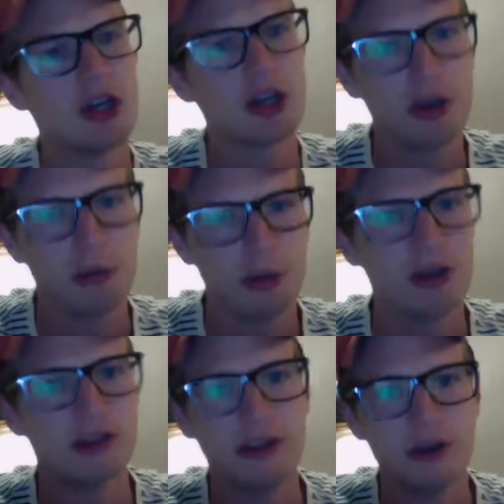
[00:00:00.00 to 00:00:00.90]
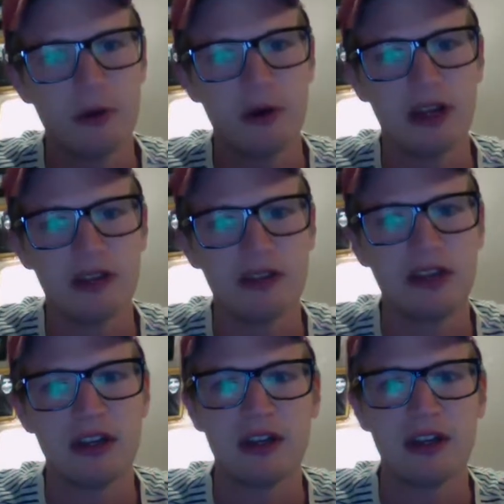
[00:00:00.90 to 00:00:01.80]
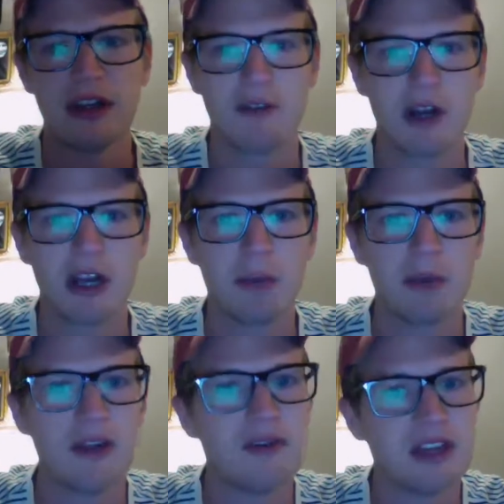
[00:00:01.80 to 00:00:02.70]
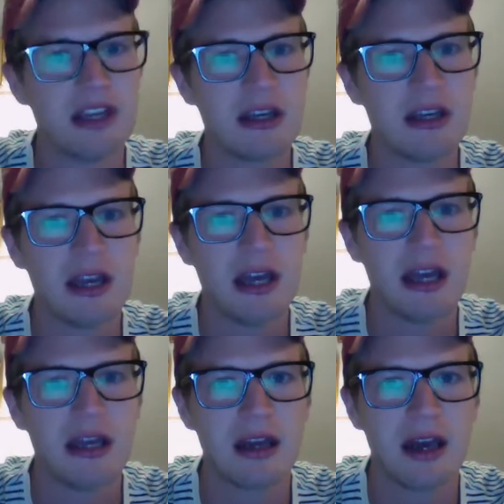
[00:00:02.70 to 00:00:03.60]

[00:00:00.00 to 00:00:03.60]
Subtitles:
community oriented and like very uplifting. And